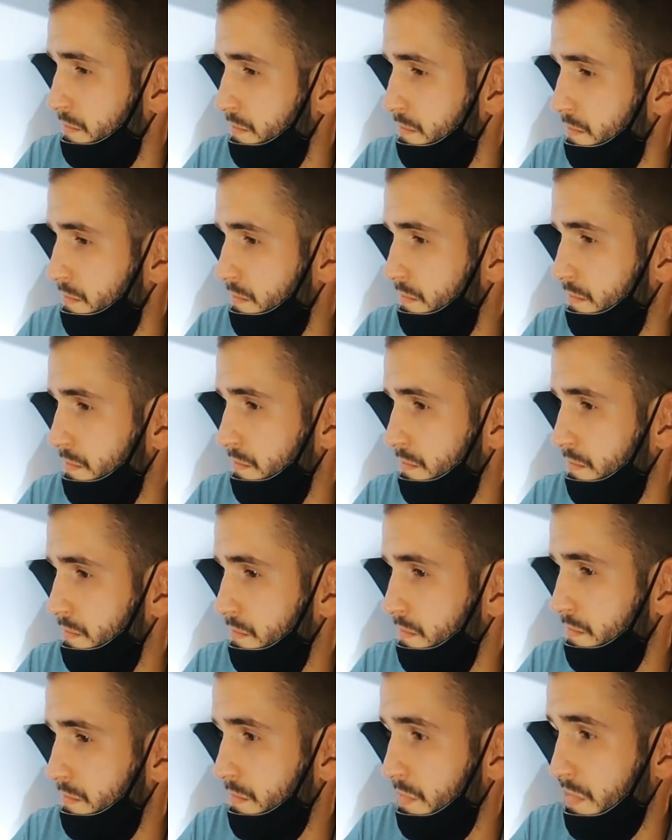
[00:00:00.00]
Aha,
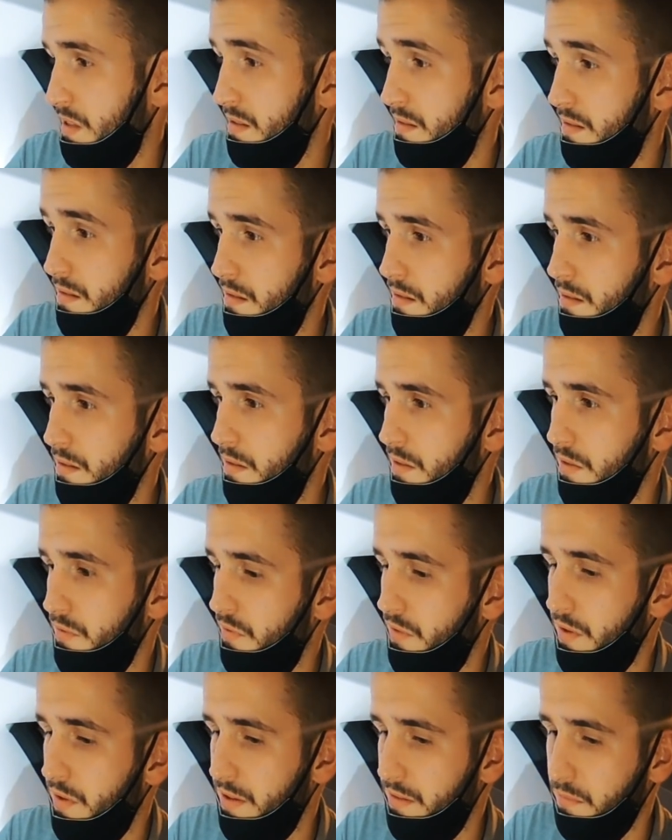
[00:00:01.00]
okay. It's the
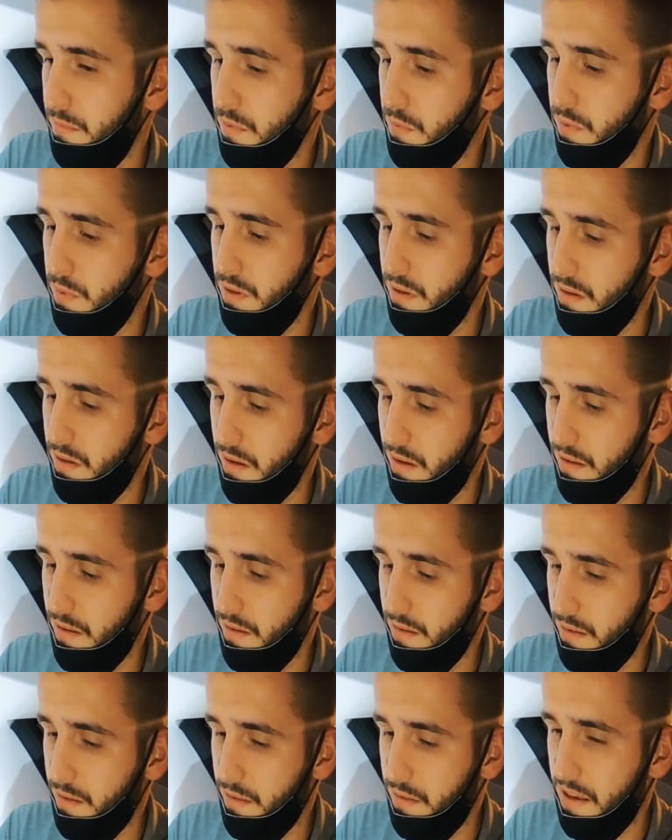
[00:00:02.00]
difference between
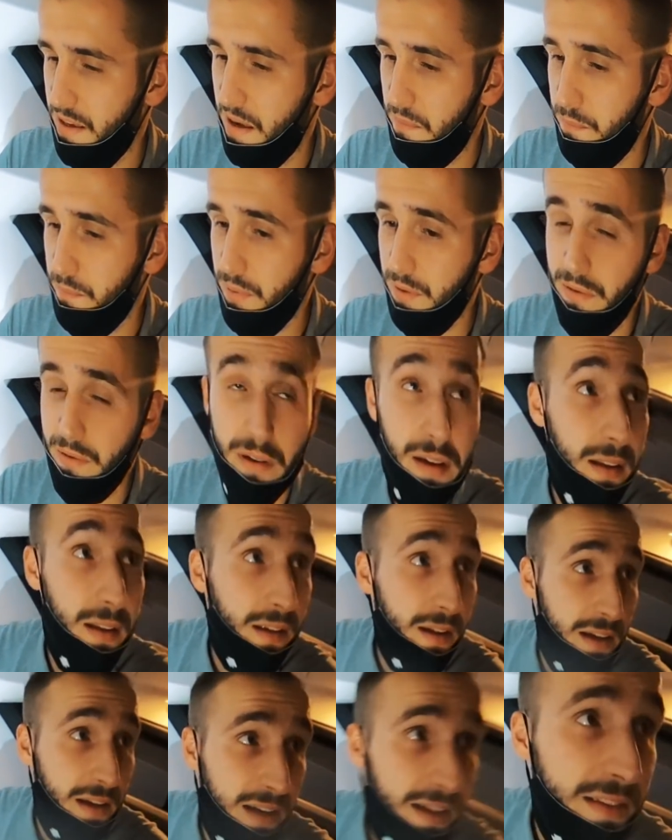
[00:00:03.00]
the SEP and
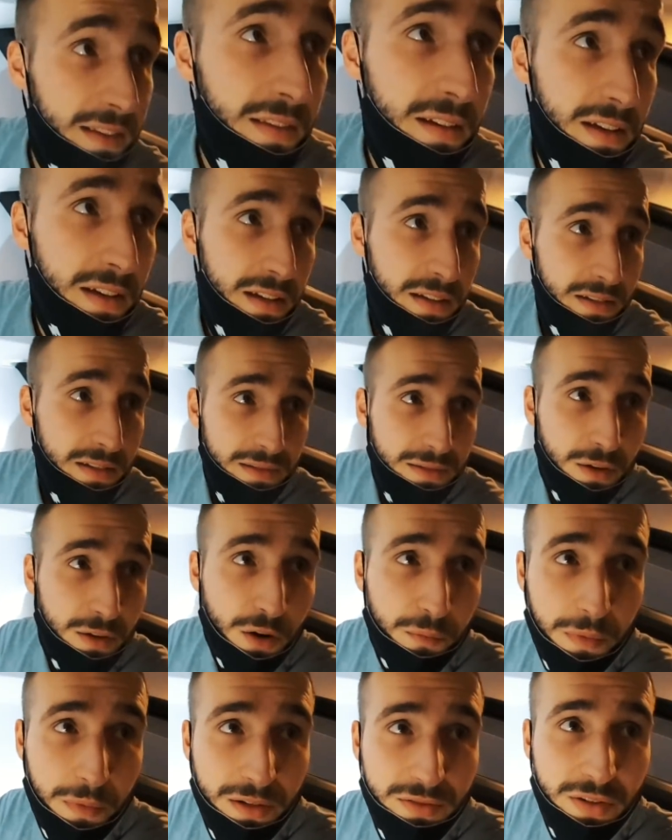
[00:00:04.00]
the SE
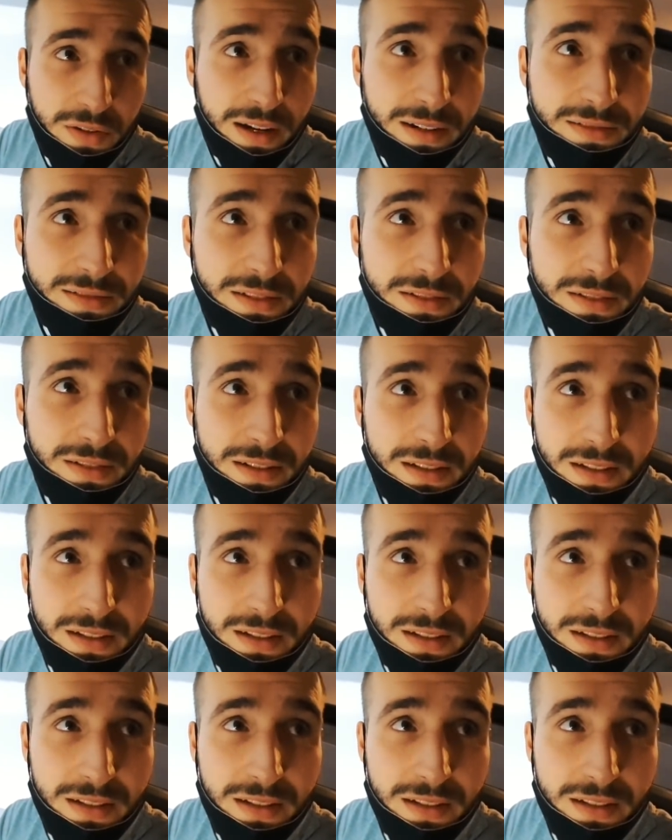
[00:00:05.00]
normal thruster?